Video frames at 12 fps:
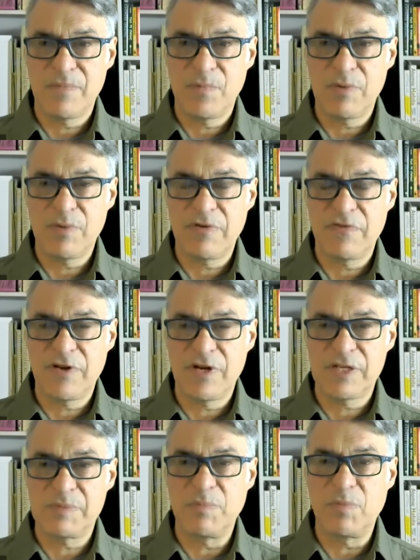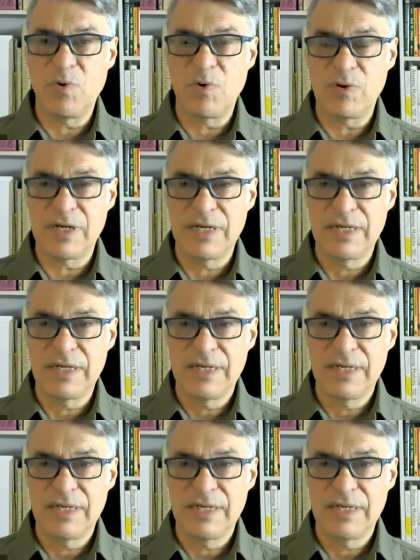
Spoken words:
when we're first born.